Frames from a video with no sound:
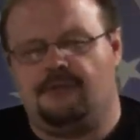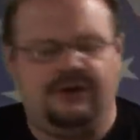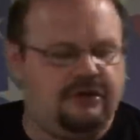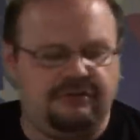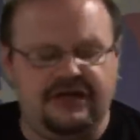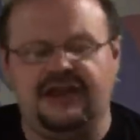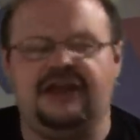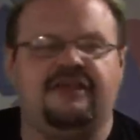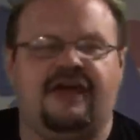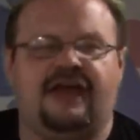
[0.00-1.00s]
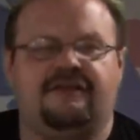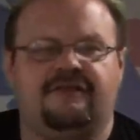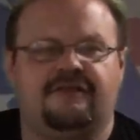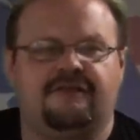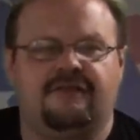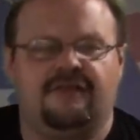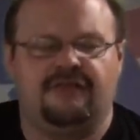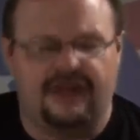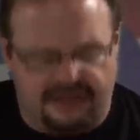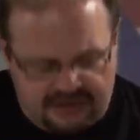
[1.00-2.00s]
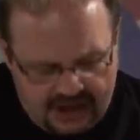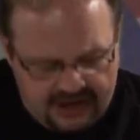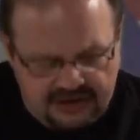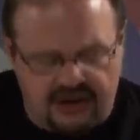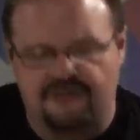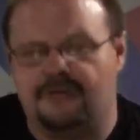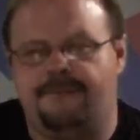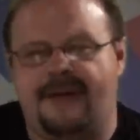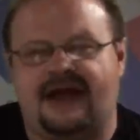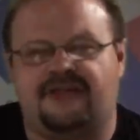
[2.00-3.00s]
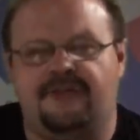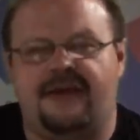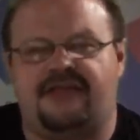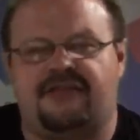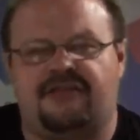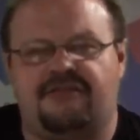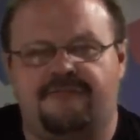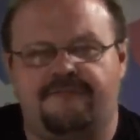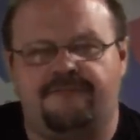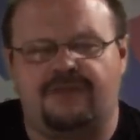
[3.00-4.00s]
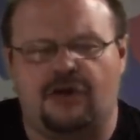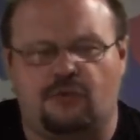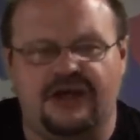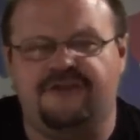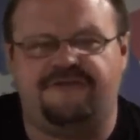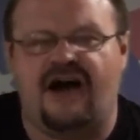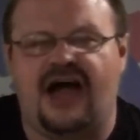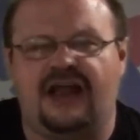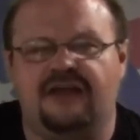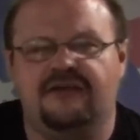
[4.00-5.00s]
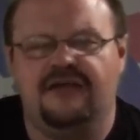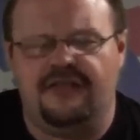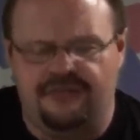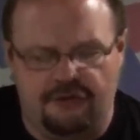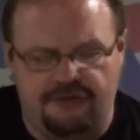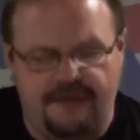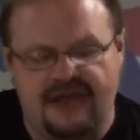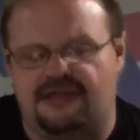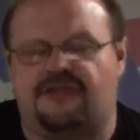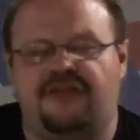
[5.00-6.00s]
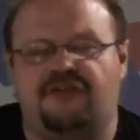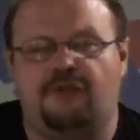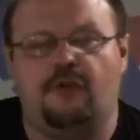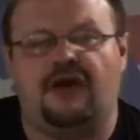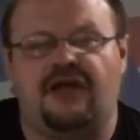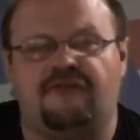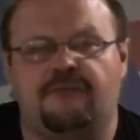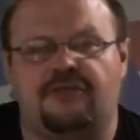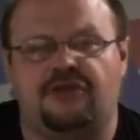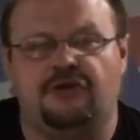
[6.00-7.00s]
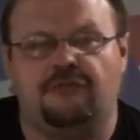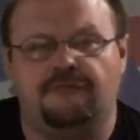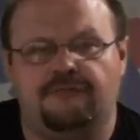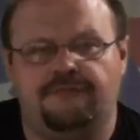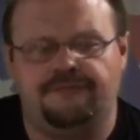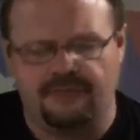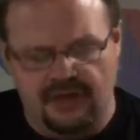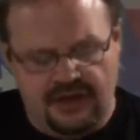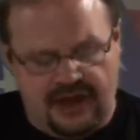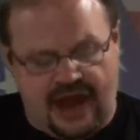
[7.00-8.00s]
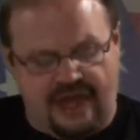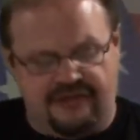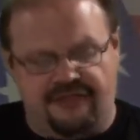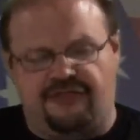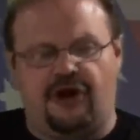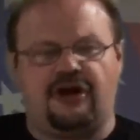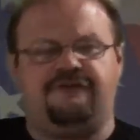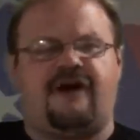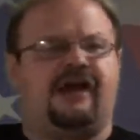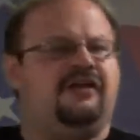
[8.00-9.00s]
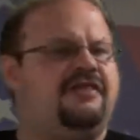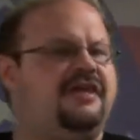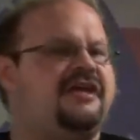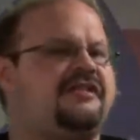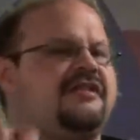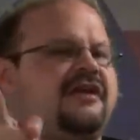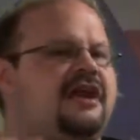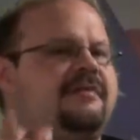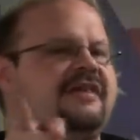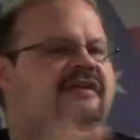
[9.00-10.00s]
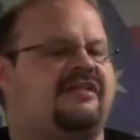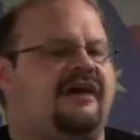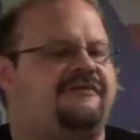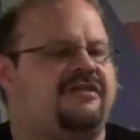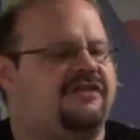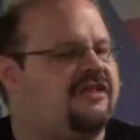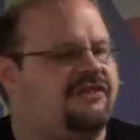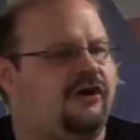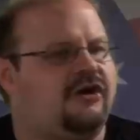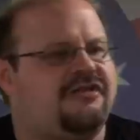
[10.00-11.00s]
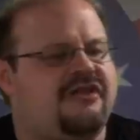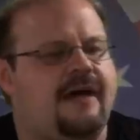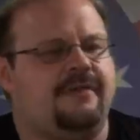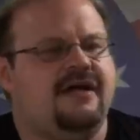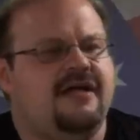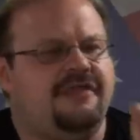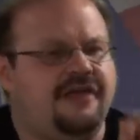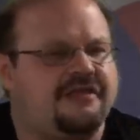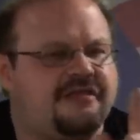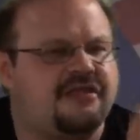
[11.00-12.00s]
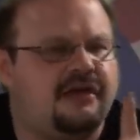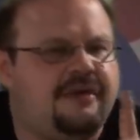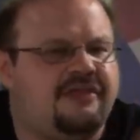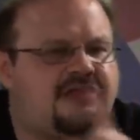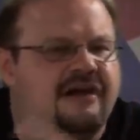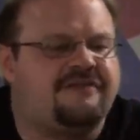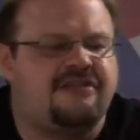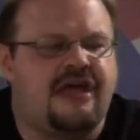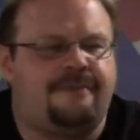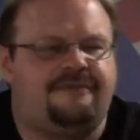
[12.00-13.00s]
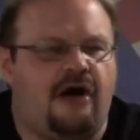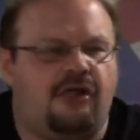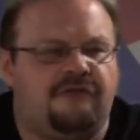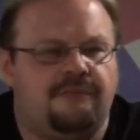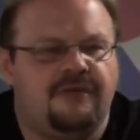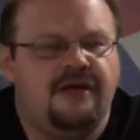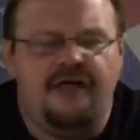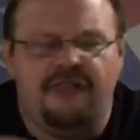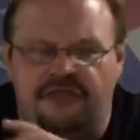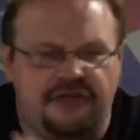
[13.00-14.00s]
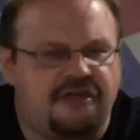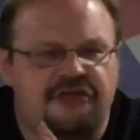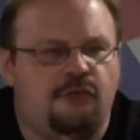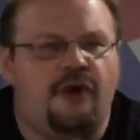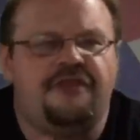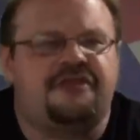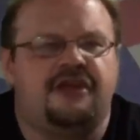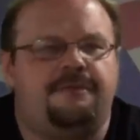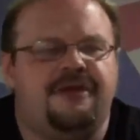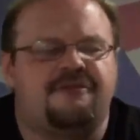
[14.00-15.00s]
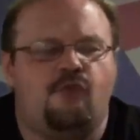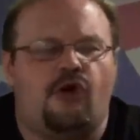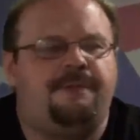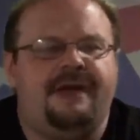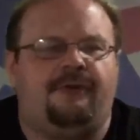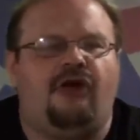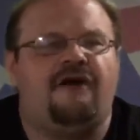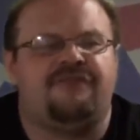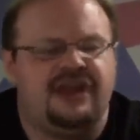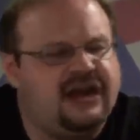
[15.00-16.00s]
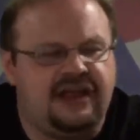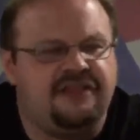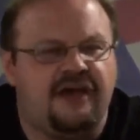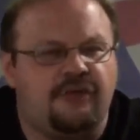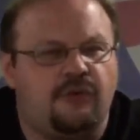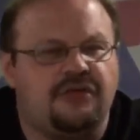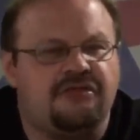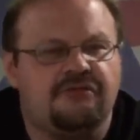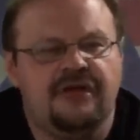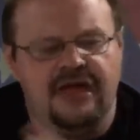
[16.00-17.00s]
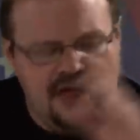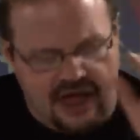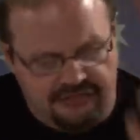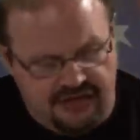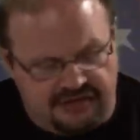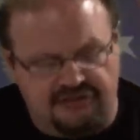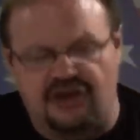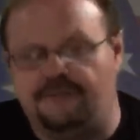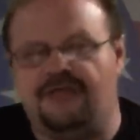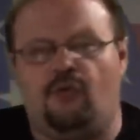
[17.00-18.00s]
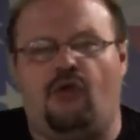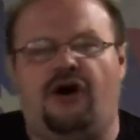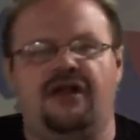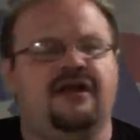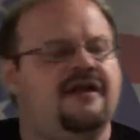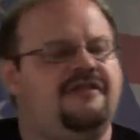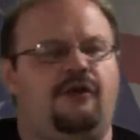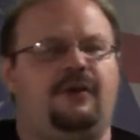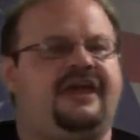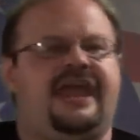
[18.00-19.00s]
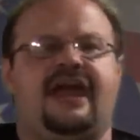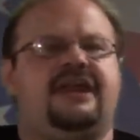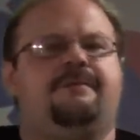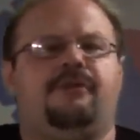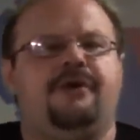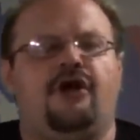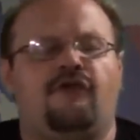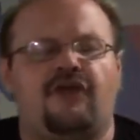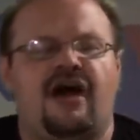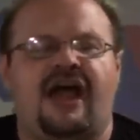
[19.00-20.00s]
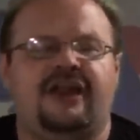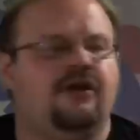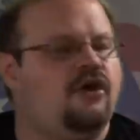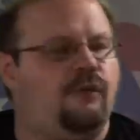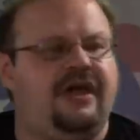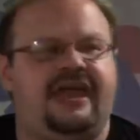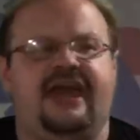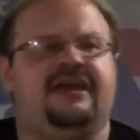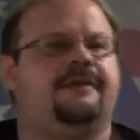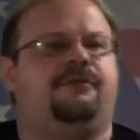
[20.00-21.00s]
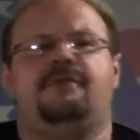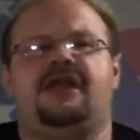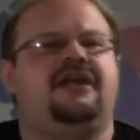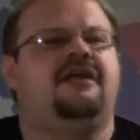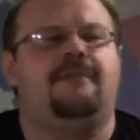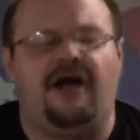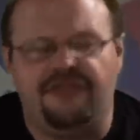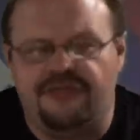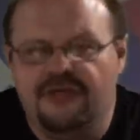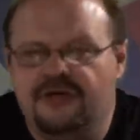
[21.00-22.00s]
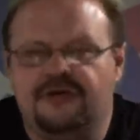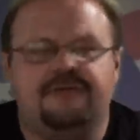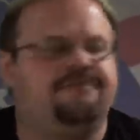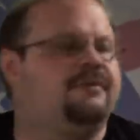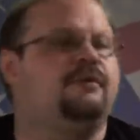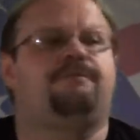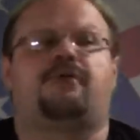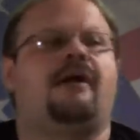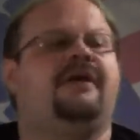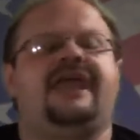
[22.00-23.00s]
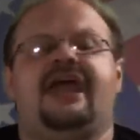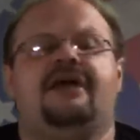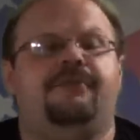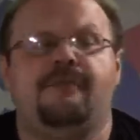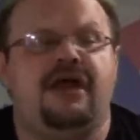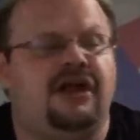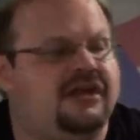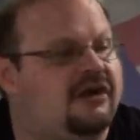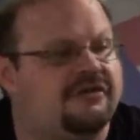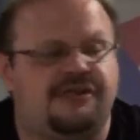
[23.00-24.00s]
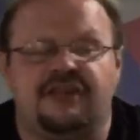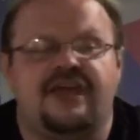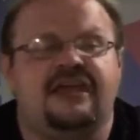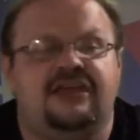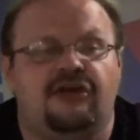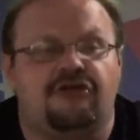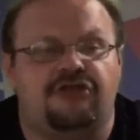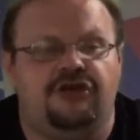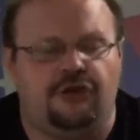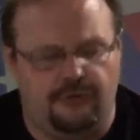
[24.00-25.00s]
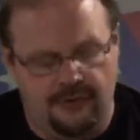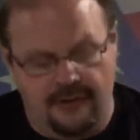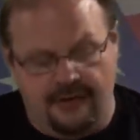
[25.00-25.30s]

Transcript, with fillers: We don't need any of that. Let's cut government back to the basics and redefine those basic things we want government to do. And then third and finally, this is going to be the toughest, this third step. This is going to be the toughest step of all. This is the one that's going to piss more people off than any of the other ones. And this is going to be the one that we can't implement overnight. We can't implement it in a month. Probably can't implement it in a year. This is going to take years to do.